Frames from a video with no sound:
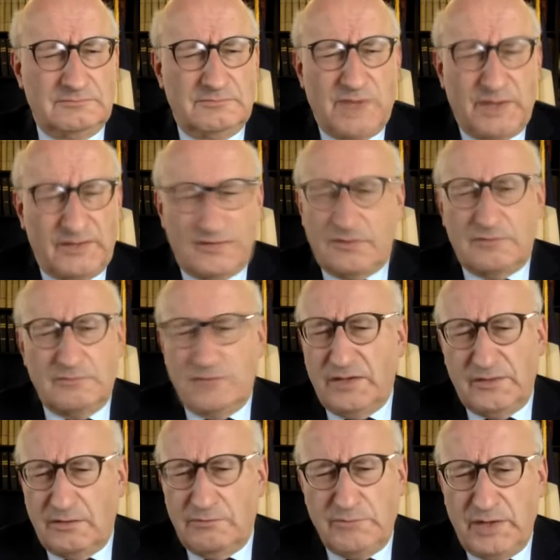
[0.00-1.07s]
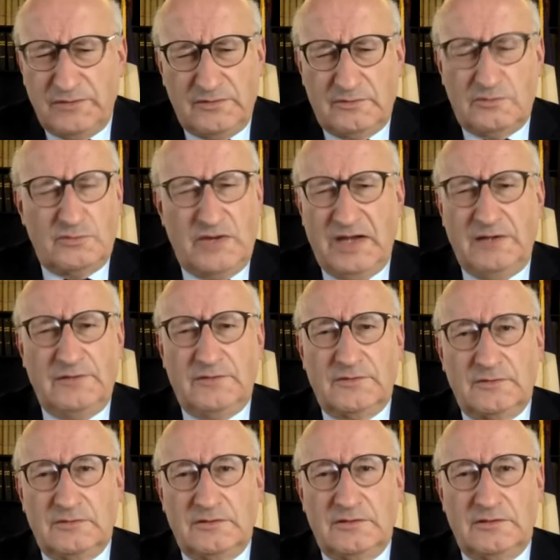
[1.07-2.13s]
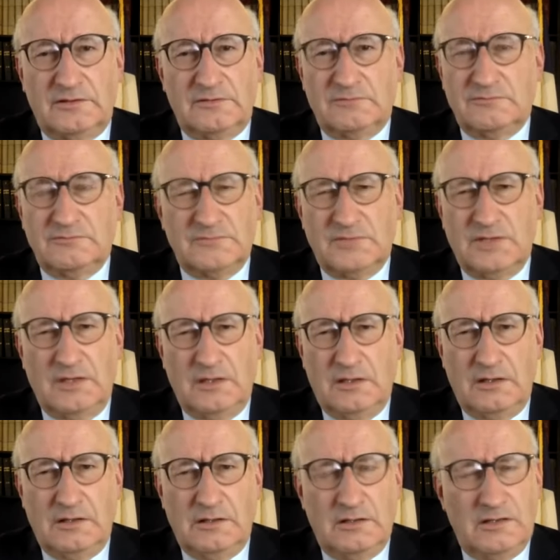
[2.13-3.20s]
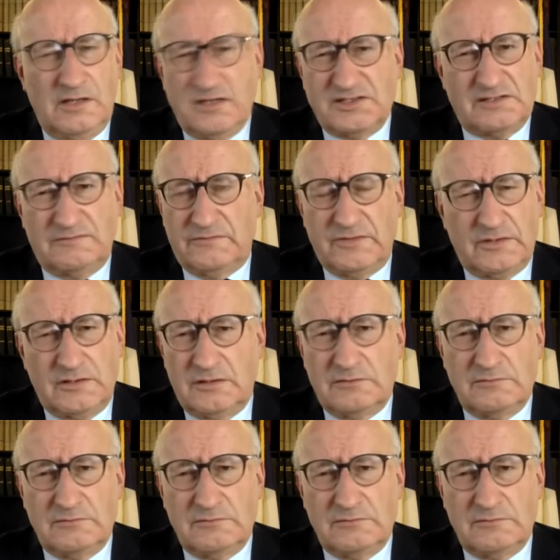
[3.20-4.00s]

must raise a lot of